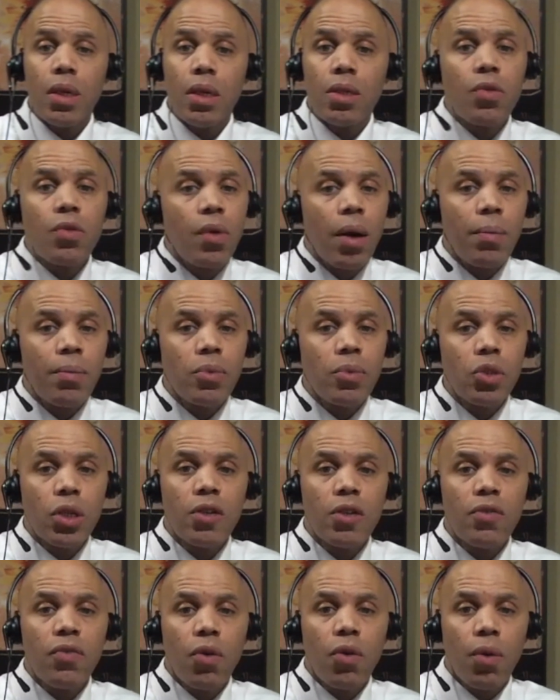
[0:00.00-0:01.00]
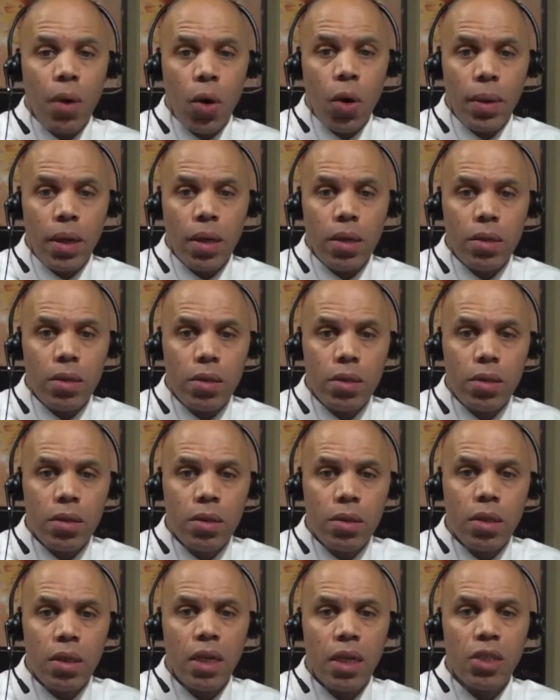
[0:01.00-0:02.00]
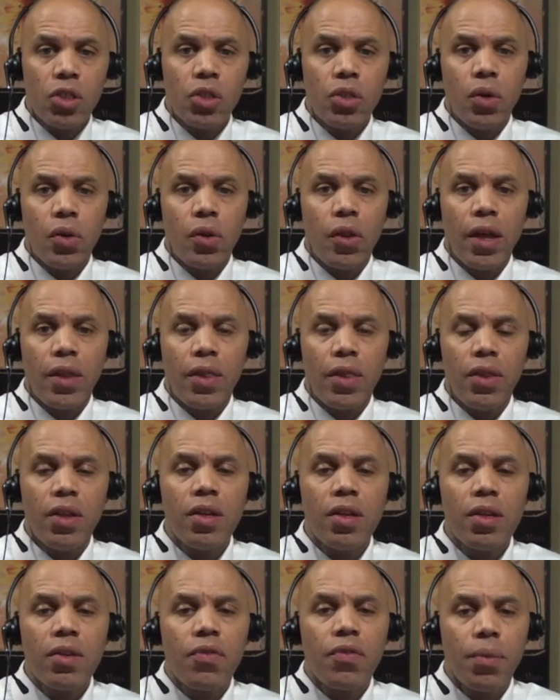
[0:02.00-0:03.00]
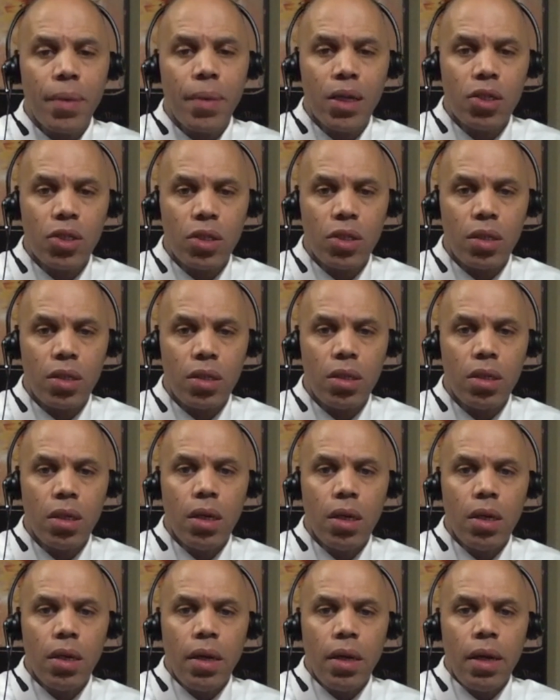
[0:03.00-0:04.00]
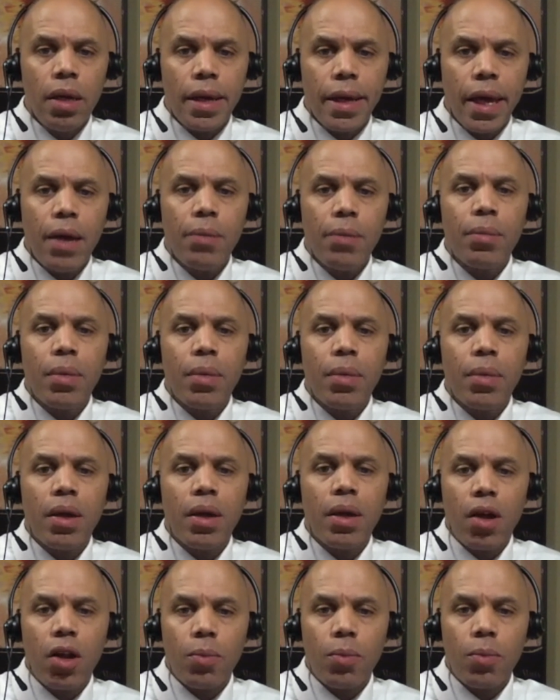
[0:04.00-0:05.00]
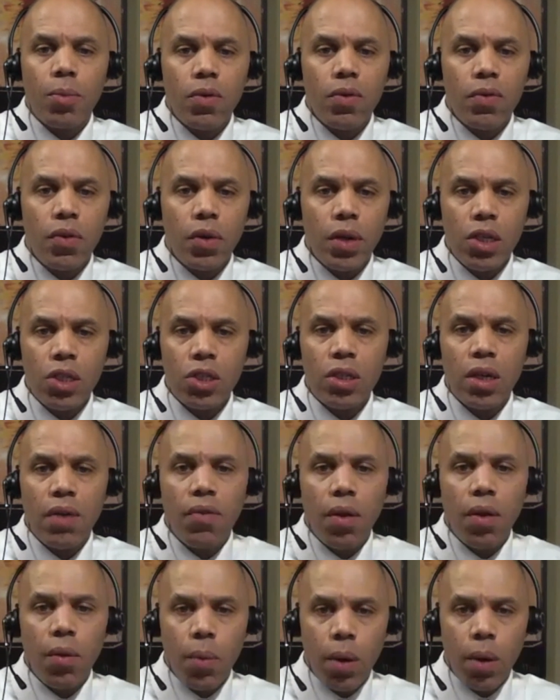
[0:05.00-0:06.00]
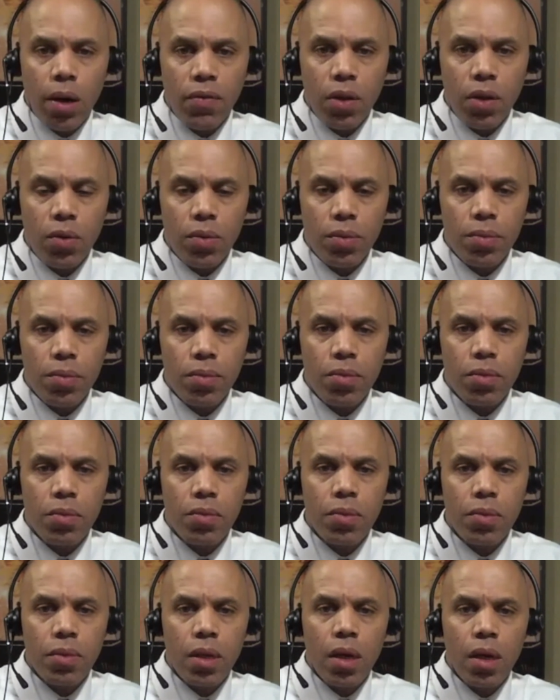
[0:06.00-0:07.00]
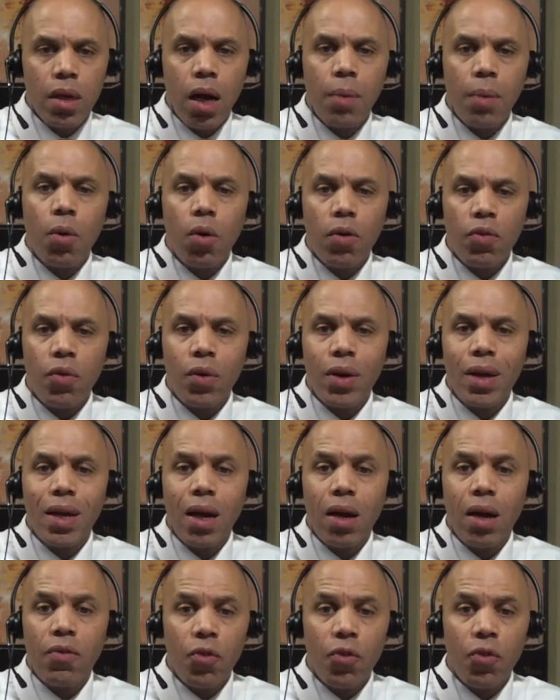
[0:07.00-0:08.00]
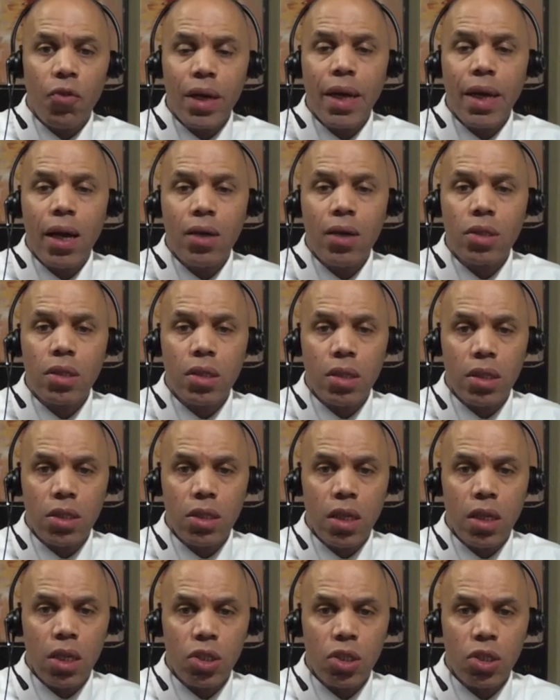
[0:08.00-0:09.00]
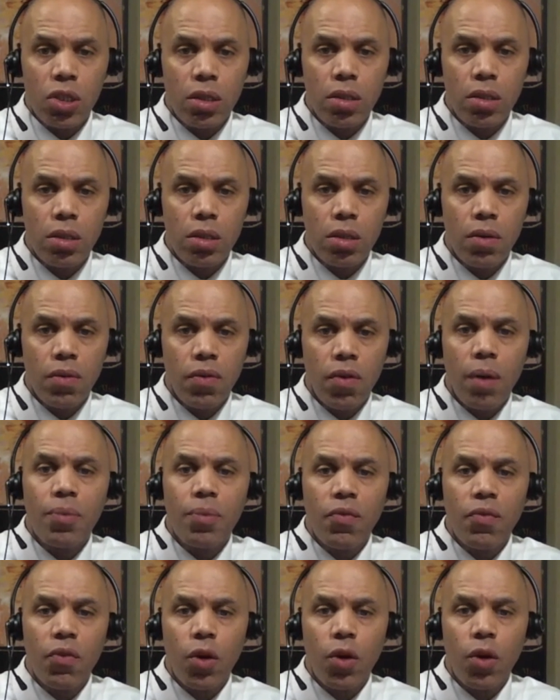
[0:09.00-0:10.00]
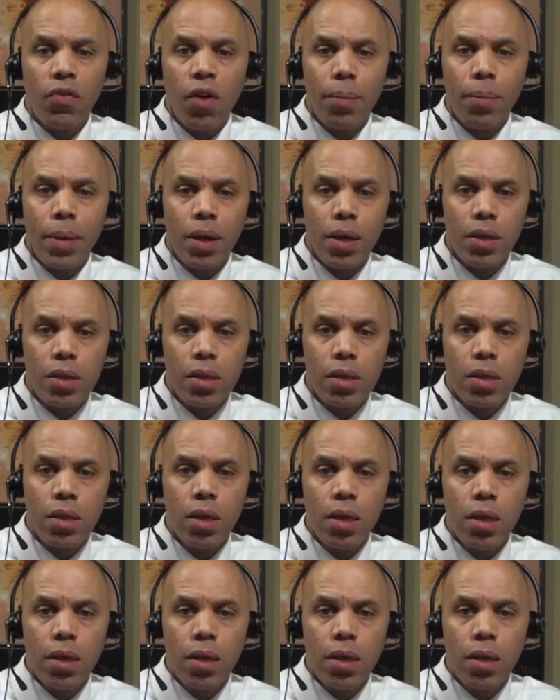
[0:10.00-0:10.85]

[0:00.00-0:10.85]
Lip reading: interrupt just for a moment to let you know that this information can be available for each and every one of you. I'm offering a free counseling session for up to 45 minutes